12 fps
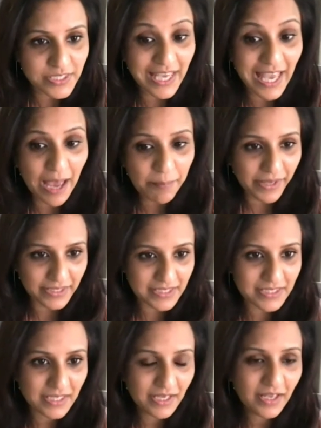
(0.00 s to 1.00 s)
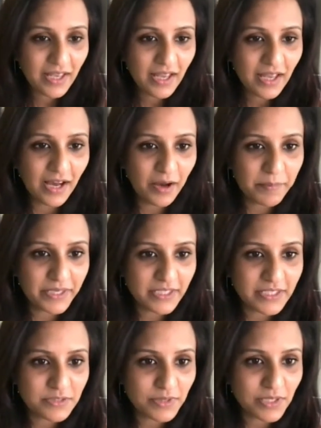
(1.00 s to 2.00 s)
CapEx
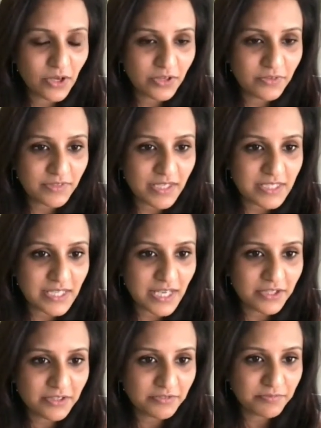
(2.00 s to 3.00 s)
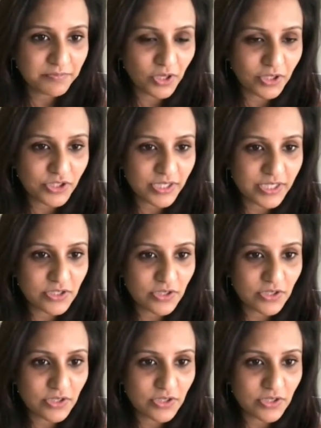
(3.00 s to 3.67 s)
because with a lot of these kind of projects,